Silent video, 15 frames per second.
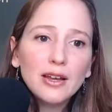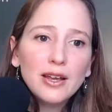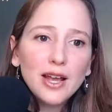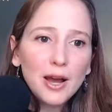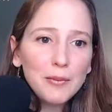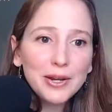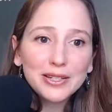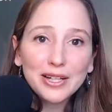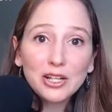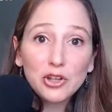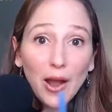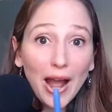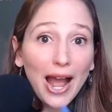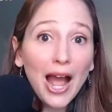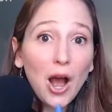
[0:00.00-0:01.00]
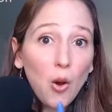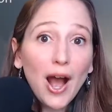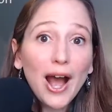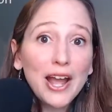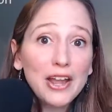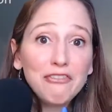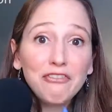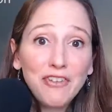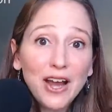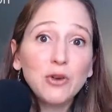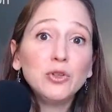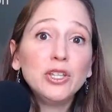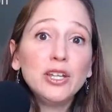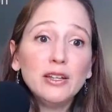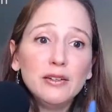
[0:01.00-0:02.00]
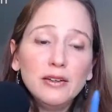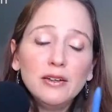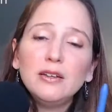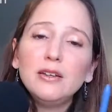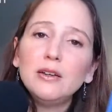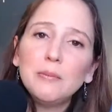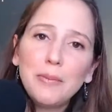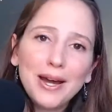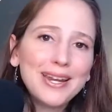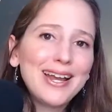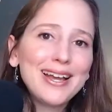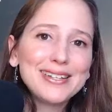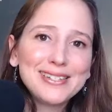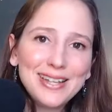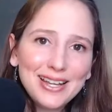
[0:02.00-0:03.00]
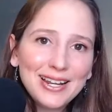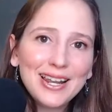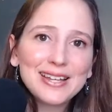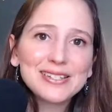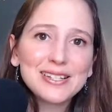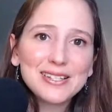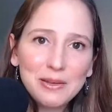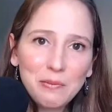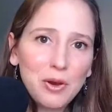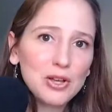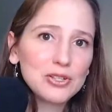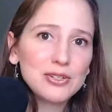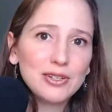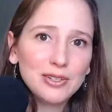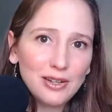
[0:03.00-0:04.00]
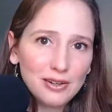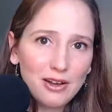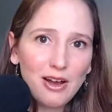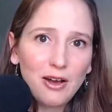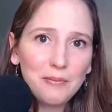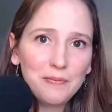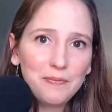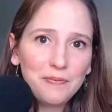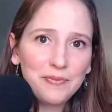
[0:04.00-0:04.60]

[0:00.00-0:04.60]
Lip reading: I'm going to tell you how I founded podcastingclassesinboston.com.